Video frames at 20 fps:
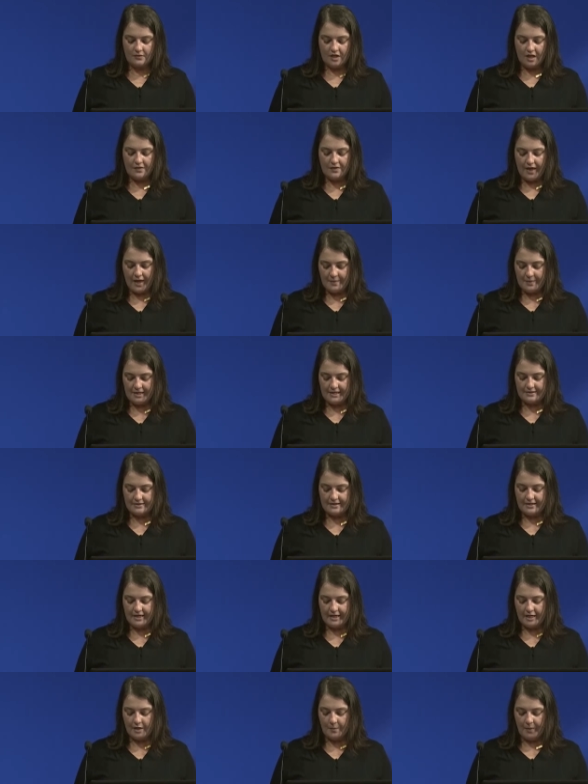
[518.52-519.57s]
That means that
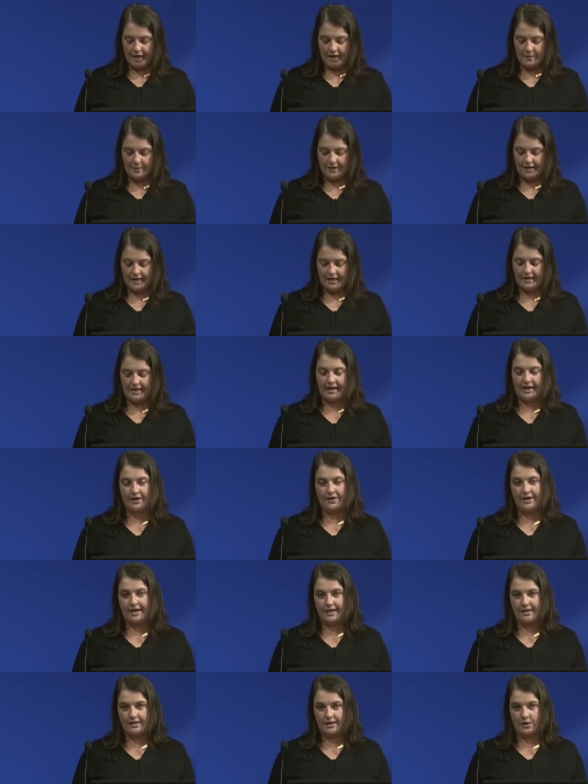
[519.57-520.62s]
any piping
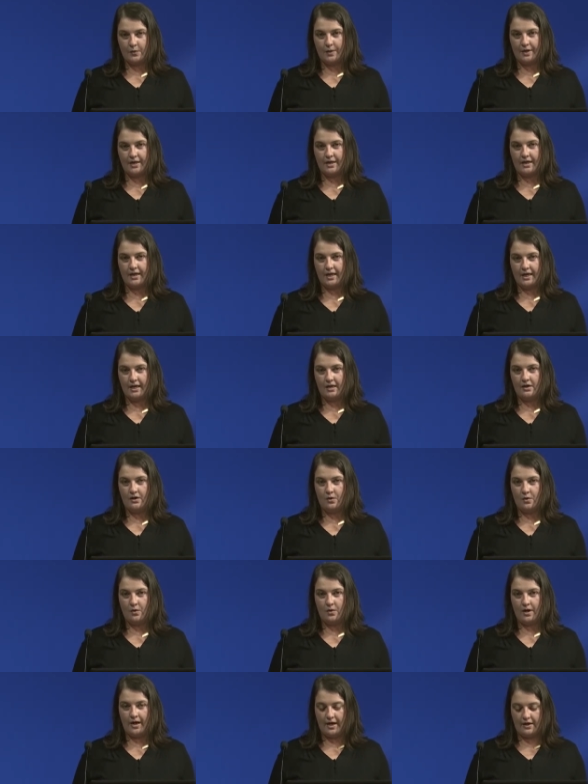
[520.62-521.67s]
carrying liquid in
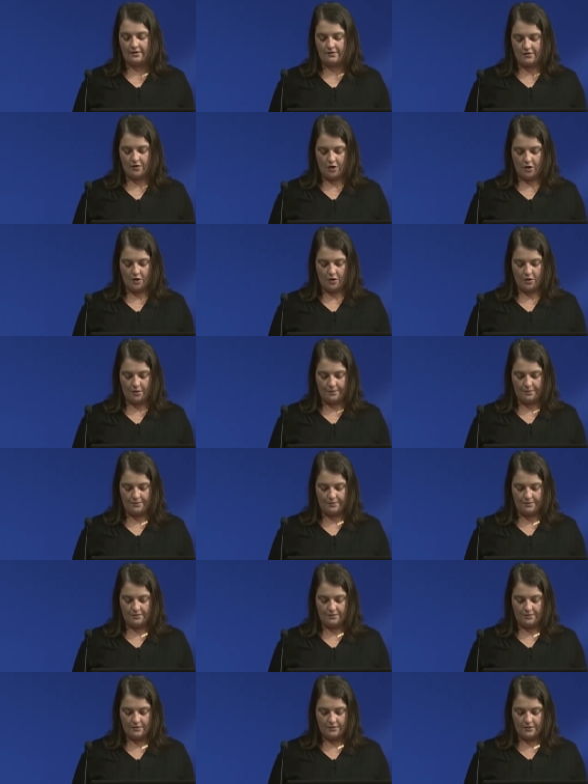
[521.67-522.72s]
or out of the home
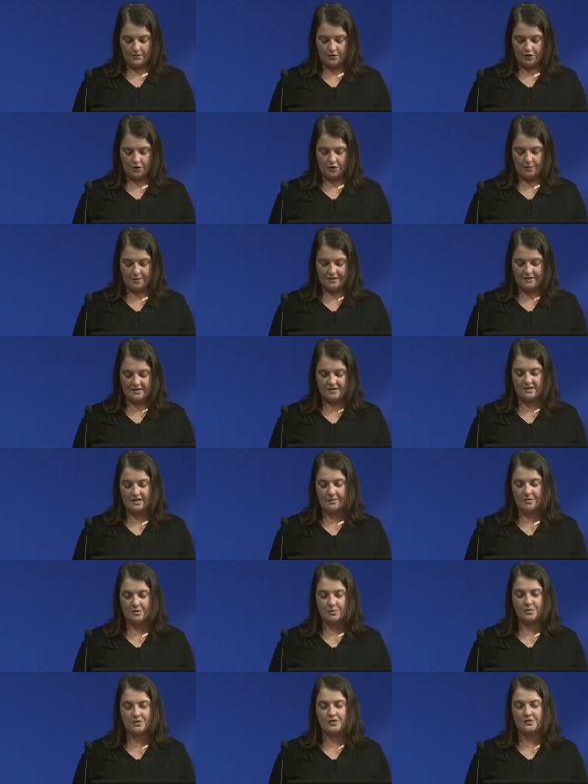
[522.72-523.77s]
could be
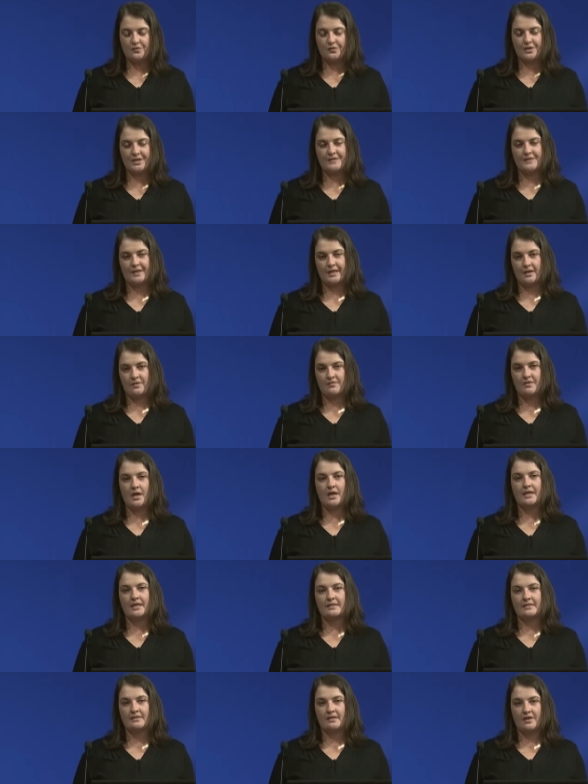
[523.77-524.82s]
susceptible to freezing if not
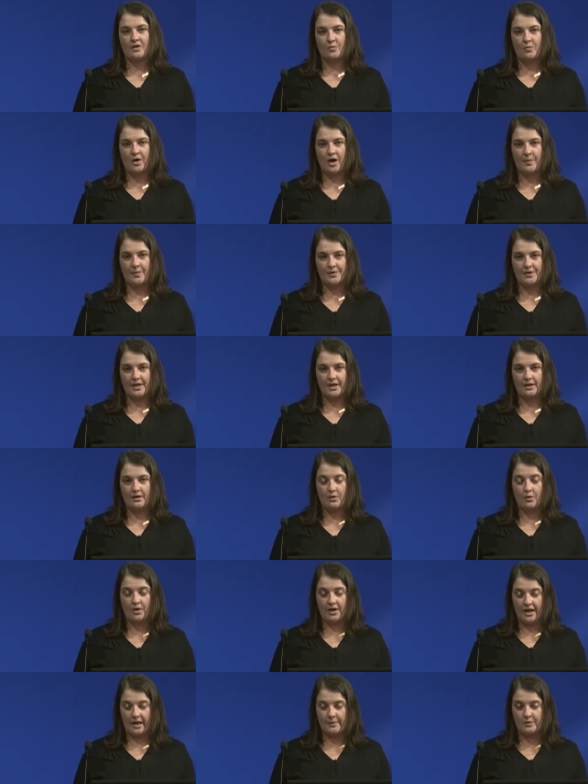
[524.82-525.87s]
insulated properly
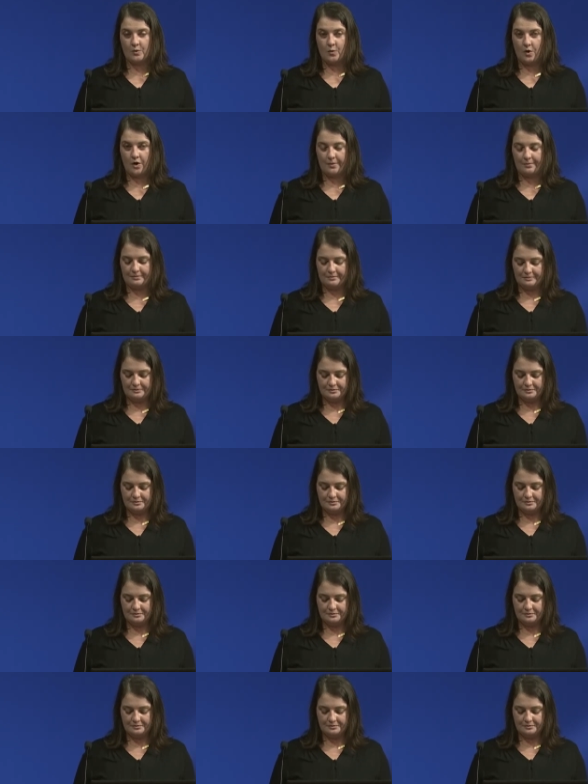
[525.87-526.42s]
or kept warm.